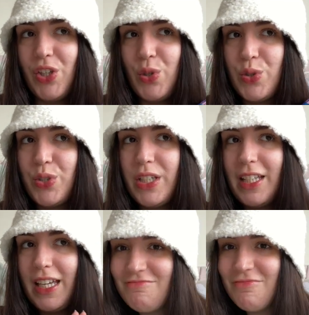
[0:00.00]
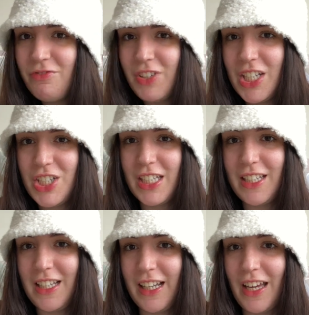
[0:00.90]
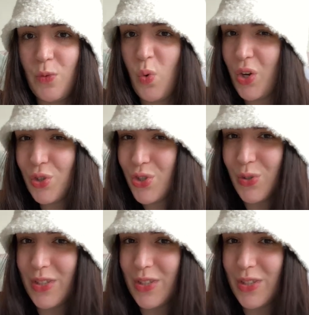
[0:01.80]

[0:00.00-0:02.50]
usually like finish it in like 1 or 2